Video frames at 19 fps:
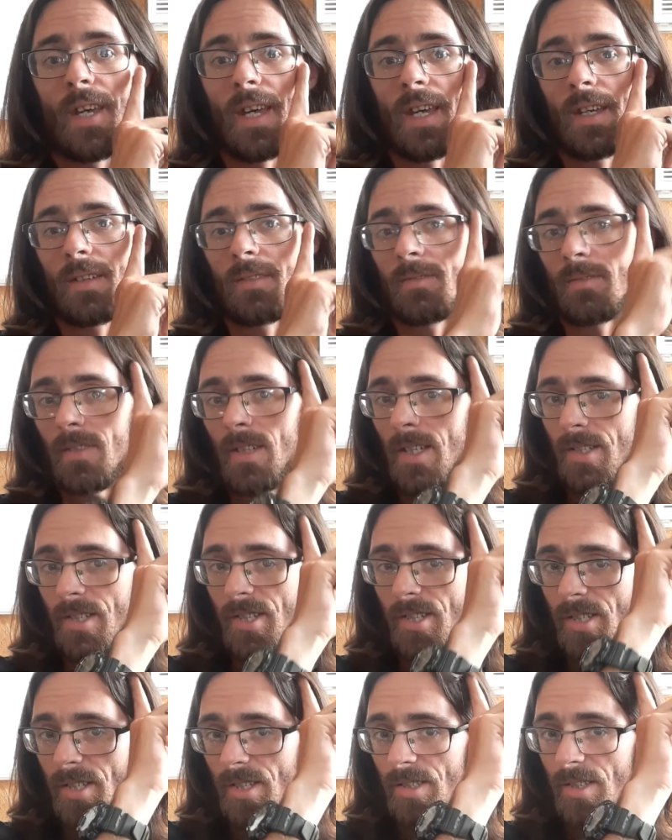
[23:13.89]
and it
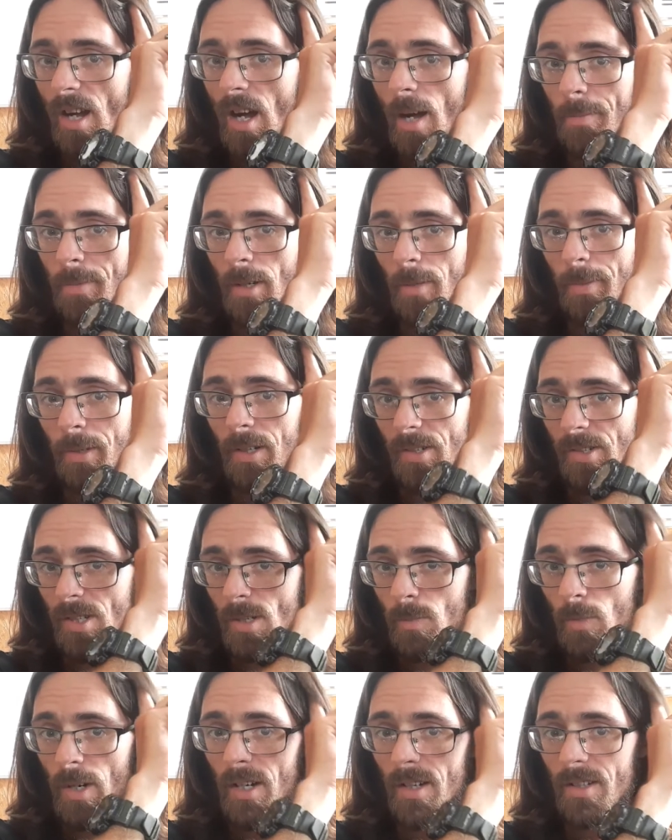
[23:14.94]
stopped up here
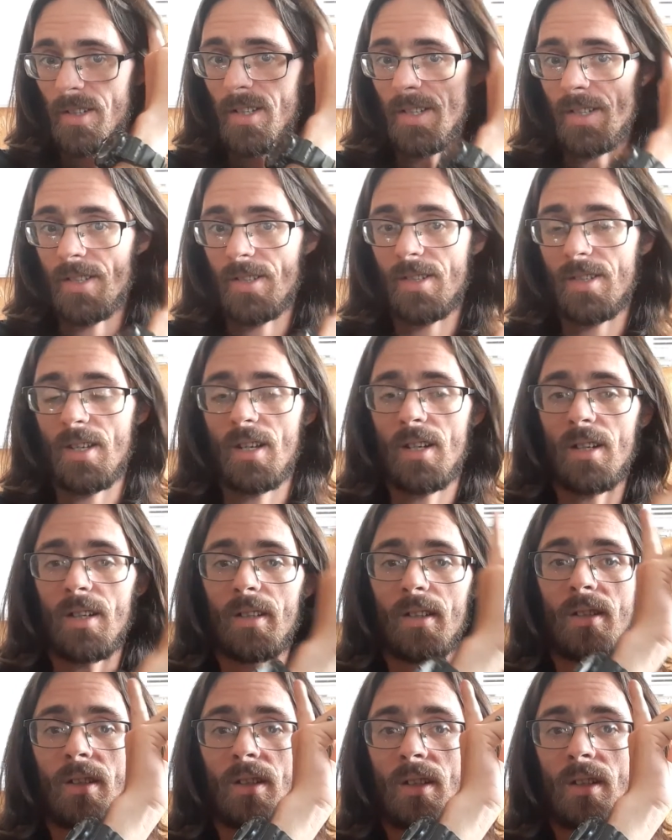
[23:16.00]
somewhere in his
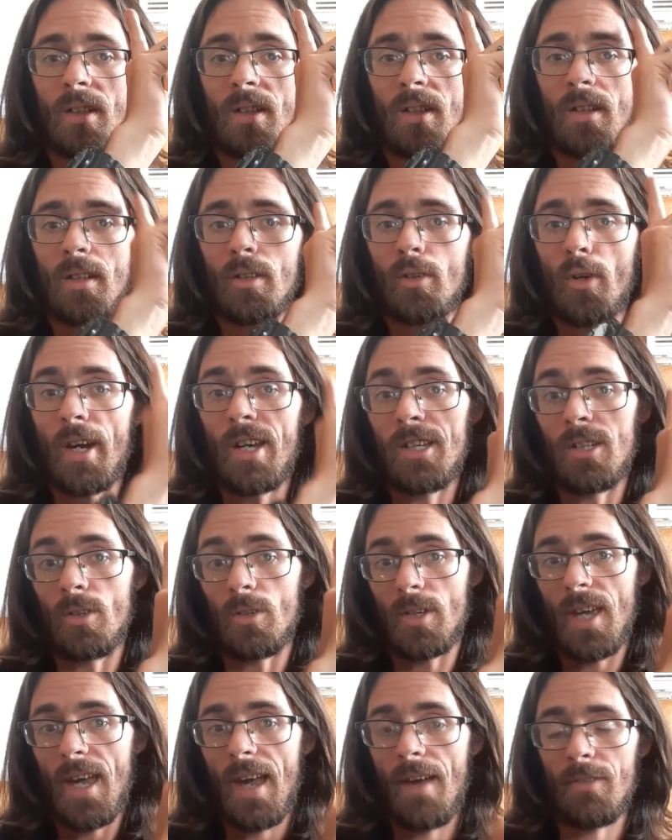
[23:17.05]
cranial
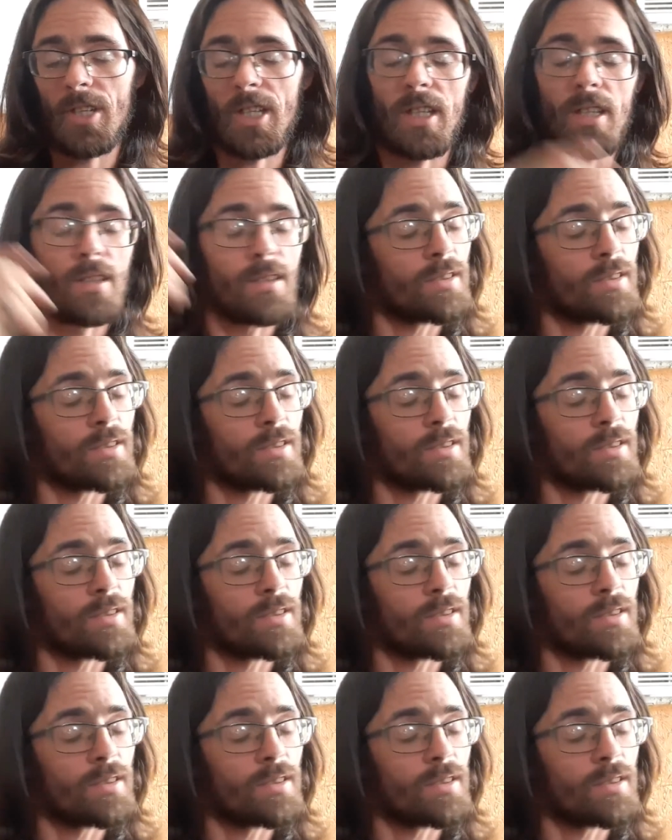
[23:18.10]
cavity.